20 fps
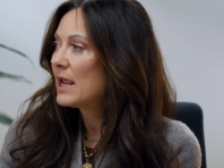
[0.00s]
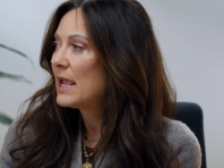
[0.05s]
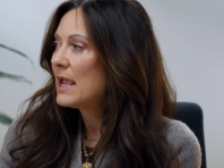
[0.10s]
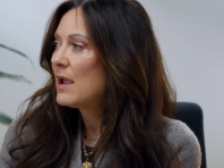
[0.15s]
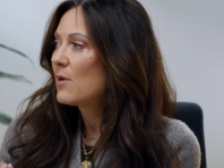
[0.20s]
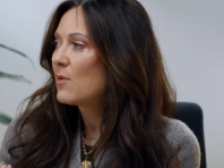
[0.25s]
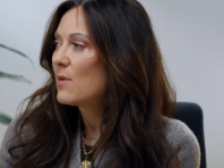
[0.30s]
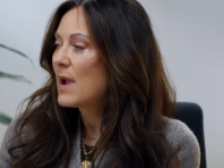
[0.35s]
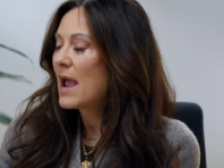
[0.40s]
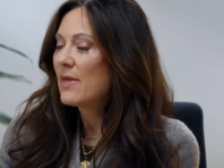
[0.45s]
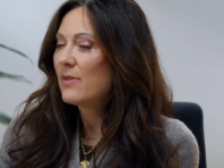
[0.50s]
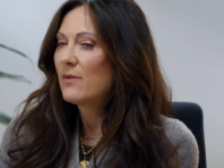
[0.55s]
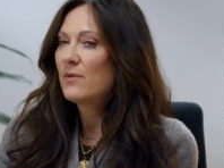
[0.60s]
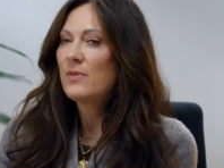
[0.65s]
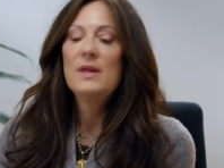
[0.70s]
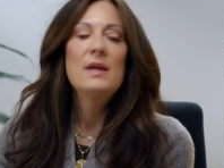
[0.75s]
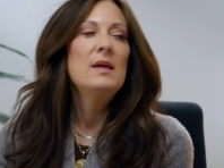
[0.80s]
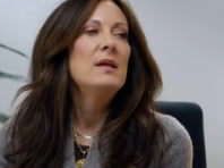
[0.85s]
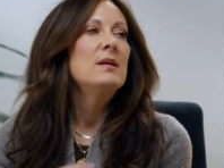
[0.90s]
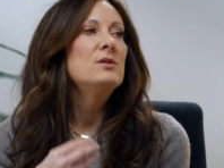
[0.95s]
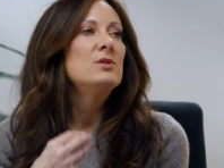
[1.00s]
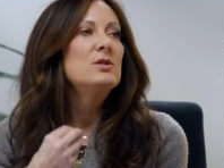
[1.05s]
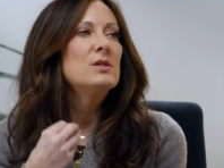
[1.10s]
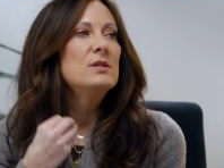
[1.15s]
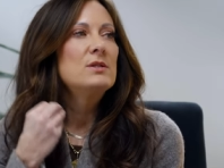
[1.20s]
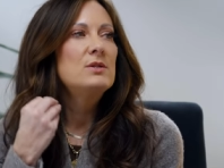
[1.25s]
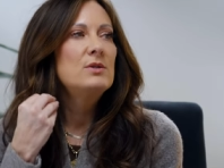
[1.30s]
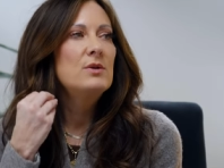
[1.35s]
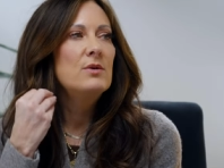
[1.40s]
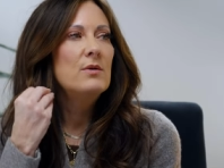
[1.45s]
yep, rather than
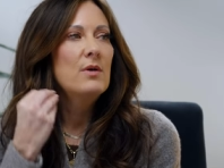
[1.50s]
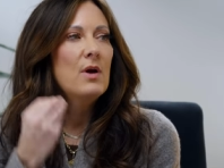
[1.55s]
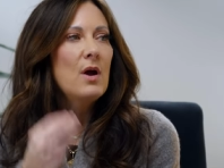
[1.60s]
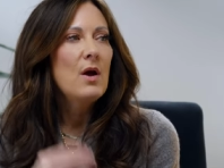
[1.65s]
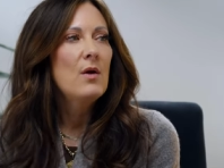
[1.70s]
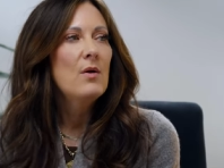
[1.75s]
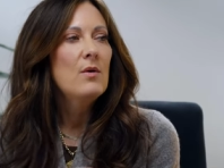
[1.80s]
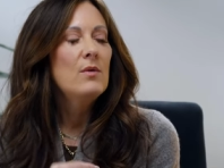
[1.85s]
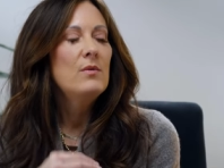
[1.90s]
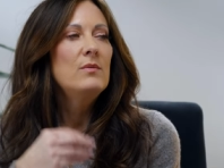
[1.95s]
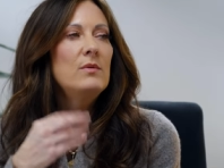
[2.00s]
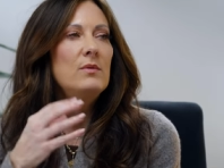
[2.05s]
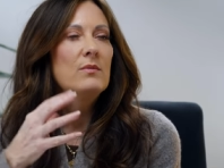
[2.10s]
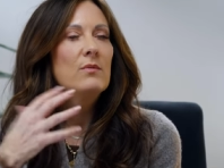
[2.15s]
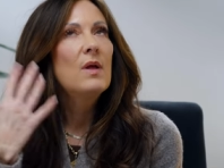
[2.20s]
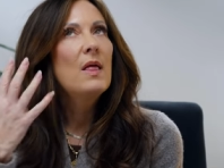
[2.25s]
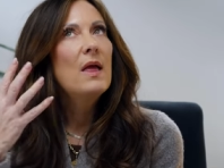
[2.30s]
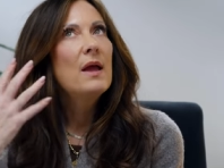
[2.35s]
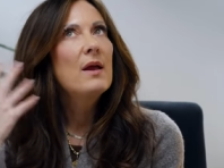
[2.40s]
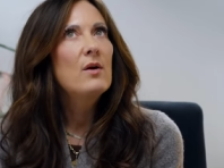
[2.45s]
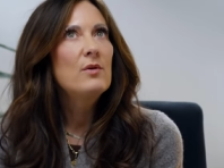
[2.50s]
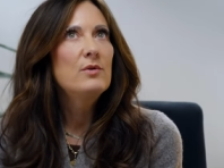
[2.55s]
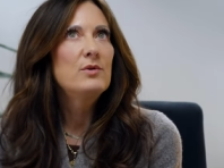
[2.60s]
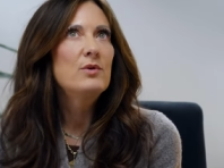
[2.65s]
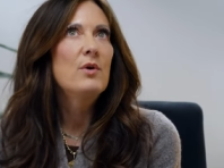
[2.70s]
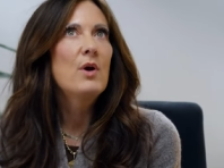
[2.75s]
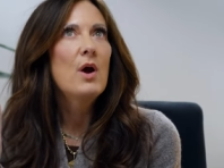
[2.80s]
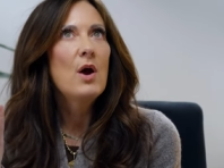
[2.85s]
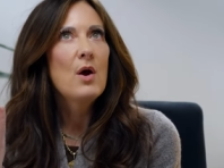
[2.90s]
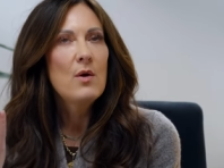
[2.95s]
just your own, relying on
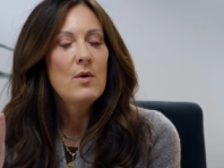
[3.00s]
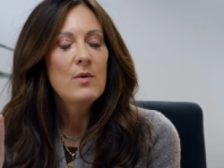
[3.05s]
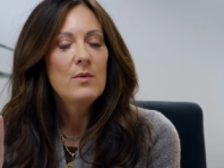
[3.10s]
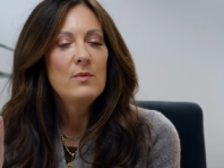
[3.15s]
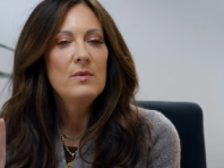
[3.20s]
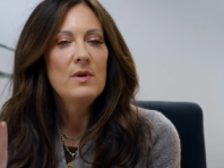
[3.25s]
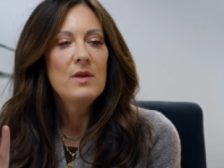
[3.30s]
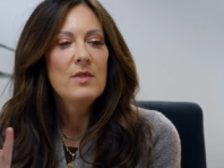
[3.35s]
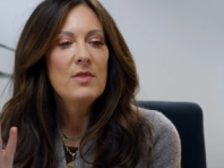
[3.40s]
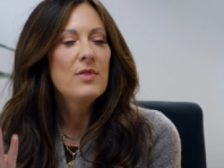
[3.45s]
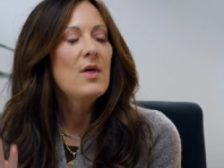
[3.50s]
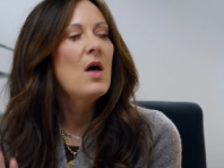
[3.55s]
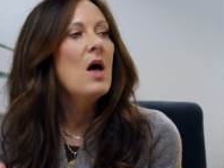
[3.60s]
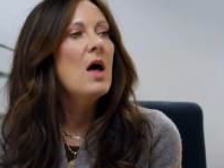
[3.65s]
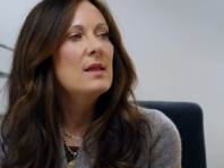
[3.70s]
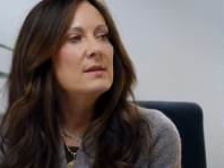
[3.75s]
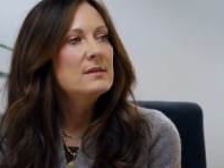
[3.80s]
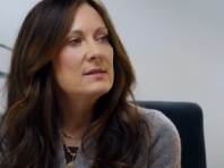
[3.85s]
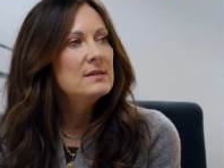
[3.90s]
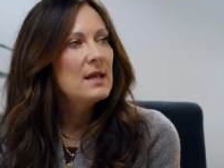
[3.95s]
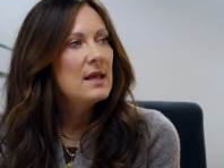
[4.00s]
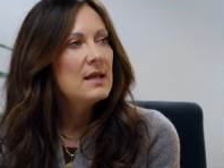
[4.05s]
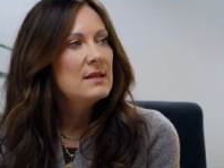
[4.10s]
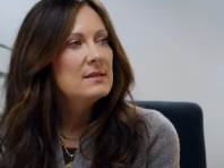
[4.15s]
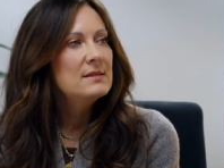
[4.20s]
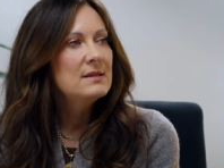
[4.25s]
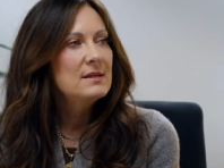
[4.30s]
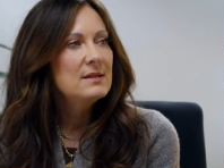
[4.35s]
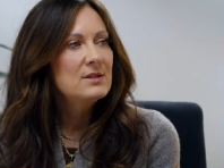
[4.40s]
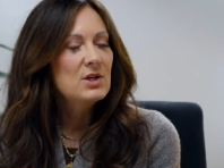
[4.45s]
your own thoughts
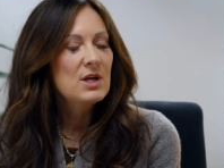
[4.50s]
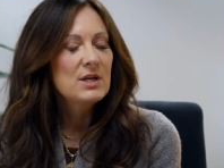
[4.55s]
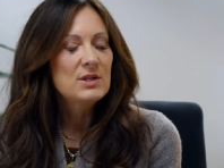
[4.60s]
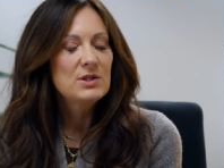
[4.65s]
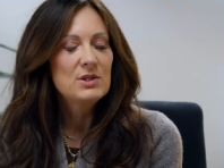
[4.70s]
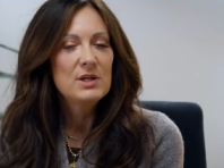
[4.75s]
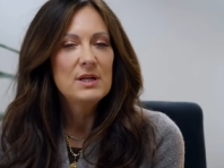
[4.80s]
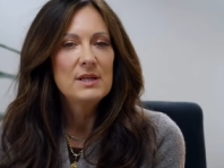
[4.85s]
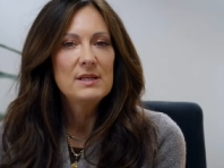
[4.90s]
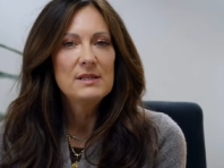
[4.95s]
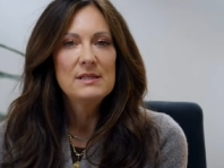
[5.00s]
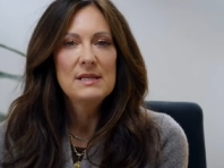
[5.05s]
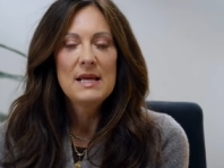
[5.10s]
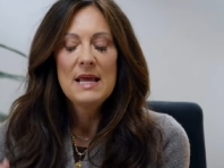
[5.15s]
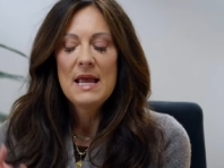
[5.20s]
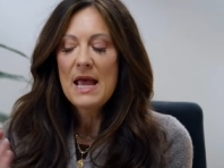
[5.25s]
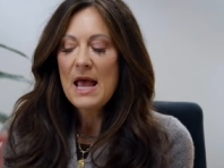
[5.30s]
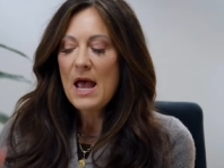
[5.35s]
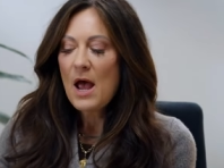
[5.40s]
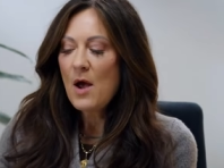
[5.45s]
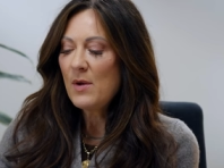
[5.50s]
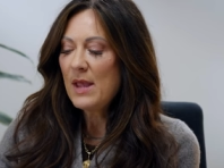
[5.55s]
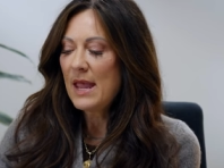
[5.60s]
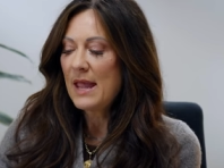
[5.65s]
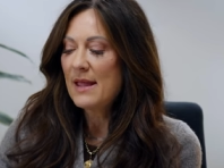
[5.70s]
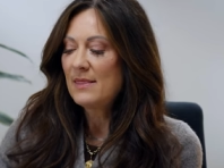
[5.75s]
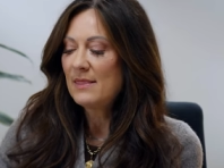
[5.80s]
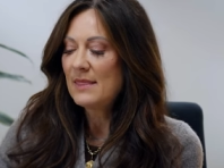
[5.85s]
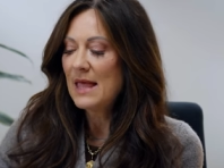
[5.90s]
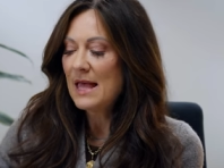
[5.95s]
and suggestions.
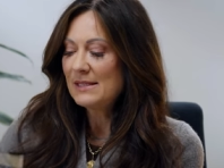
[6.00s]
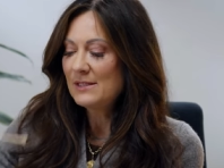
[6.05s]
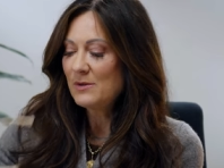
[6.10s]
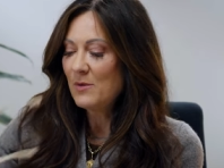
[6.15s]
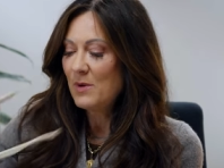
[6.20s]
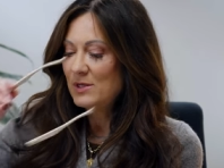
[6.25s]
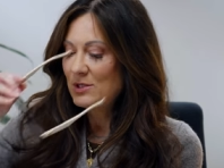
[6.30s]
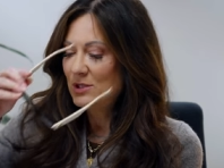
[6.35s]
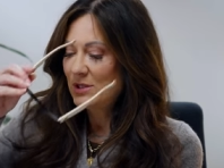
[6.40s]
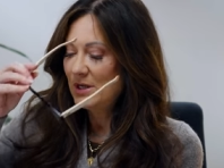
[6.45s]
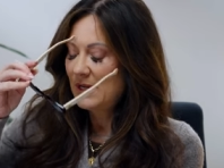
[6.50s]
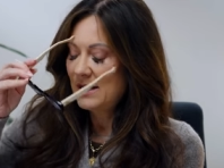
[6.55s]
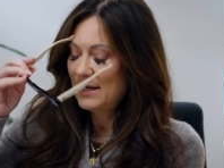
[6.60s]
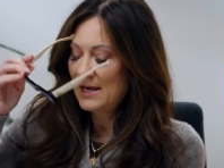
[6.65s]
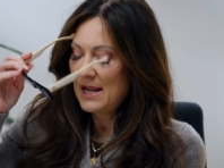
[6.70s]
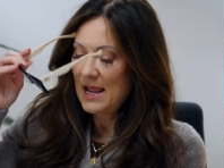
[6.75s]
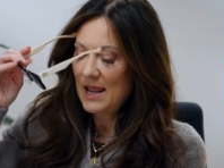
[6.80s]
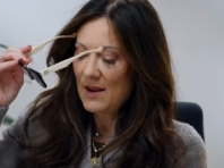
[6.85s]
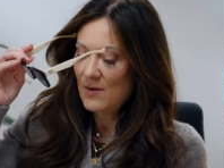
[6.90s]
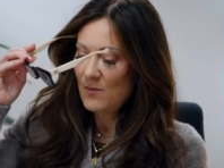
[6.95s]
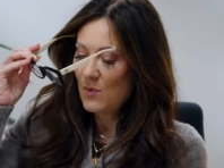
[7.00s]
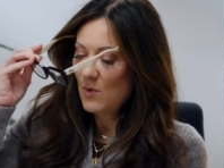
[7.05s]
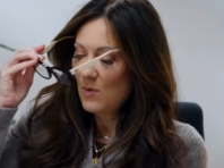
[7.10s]
Okay, last question, and